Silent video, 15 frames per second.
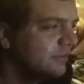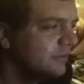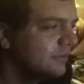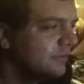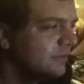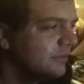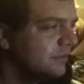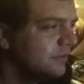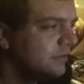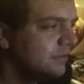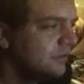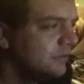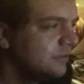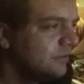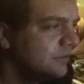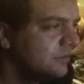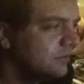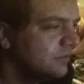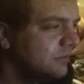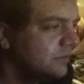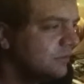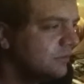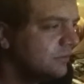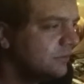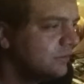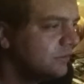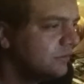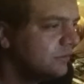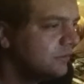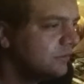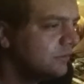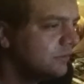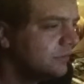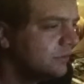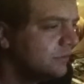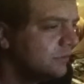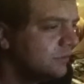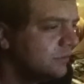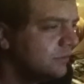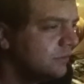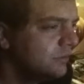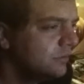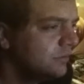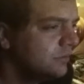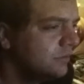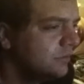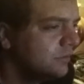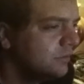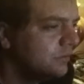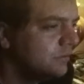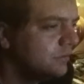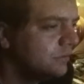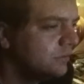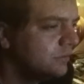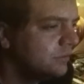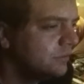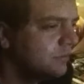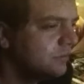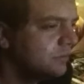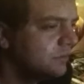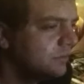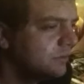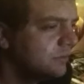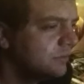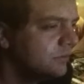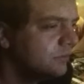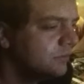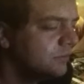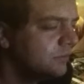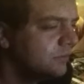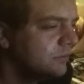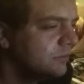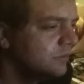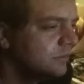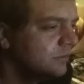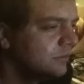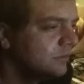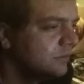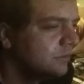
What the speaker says: Nobody speaks.